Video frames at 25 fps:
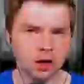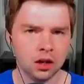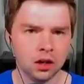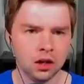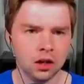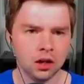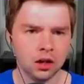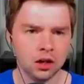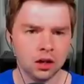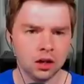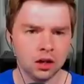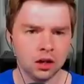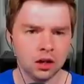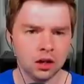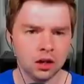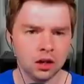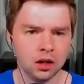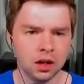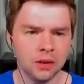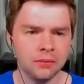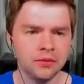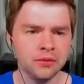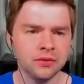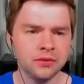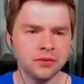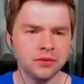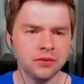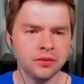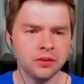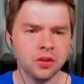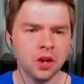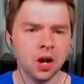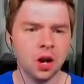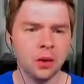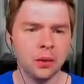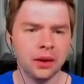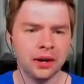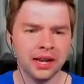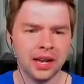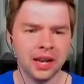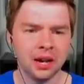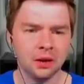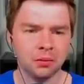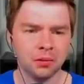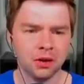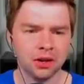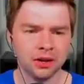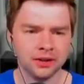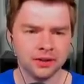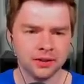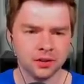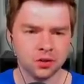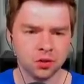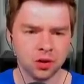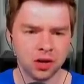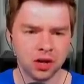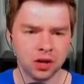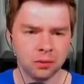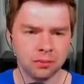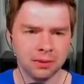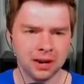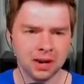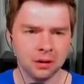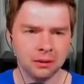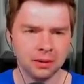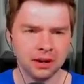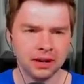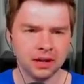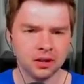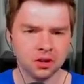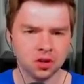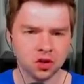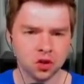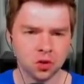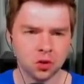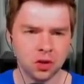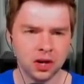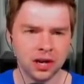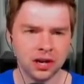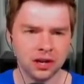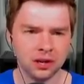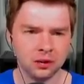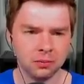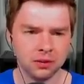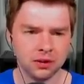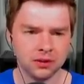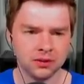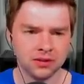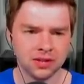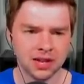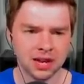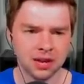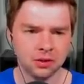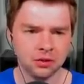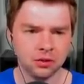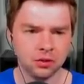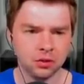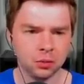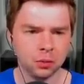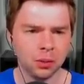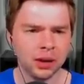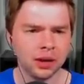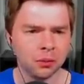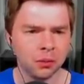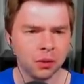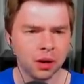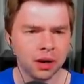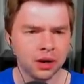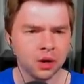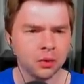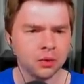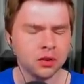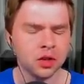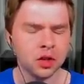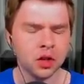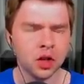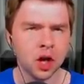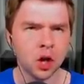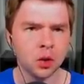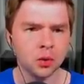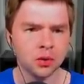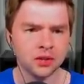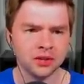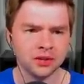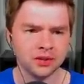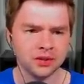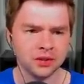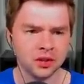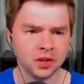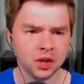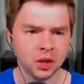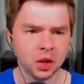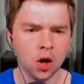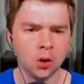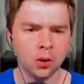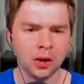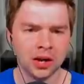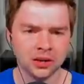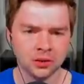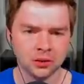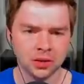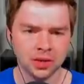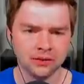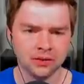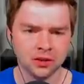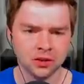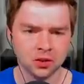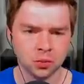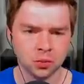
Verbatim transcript: Uh, I'm, no, I can't run as a trainer battle, but I can strength because that, wait, what? No, it's a ghost, it's a ghost. Okay, so I have